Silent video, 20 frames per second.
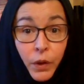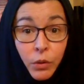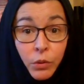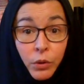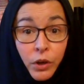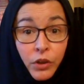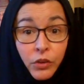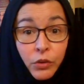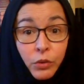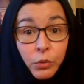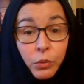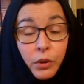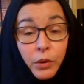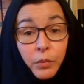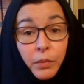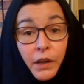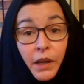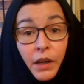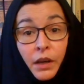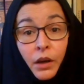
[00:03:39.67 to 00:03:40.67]
which
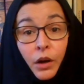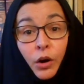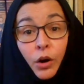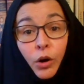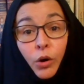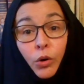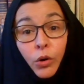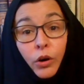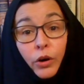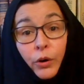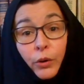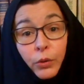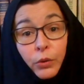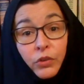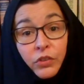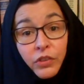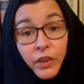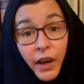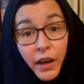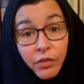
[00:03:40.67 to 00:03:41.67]
would mean
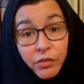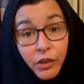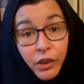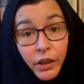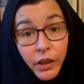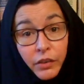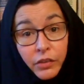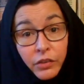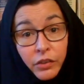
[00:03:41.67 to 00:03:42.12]
autocephalous.